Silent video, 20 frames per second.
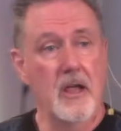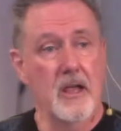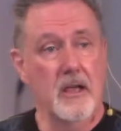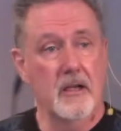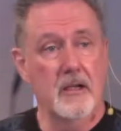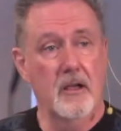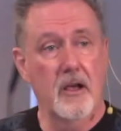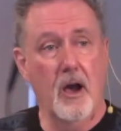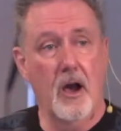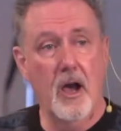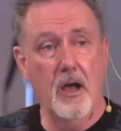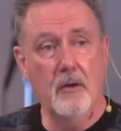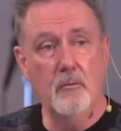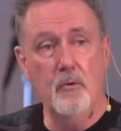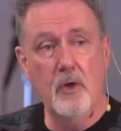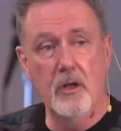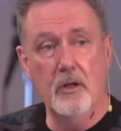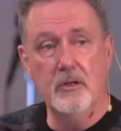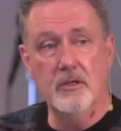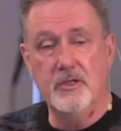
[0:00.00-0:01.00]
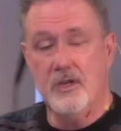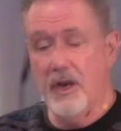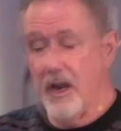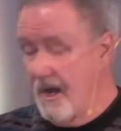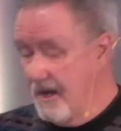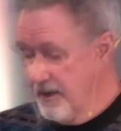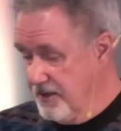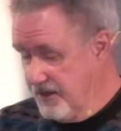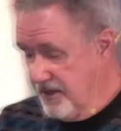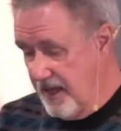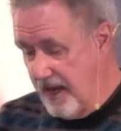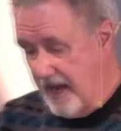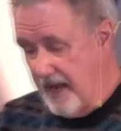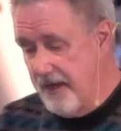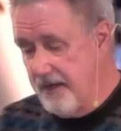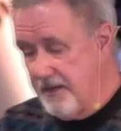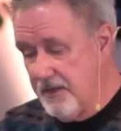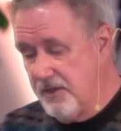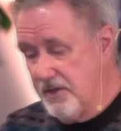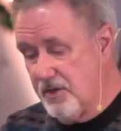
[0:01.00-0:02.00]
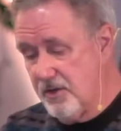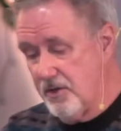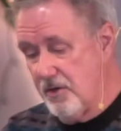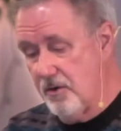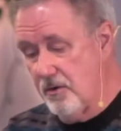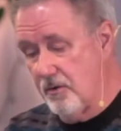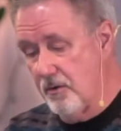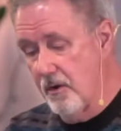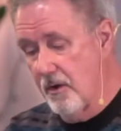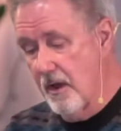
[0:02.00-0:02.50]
God will judge. That is true.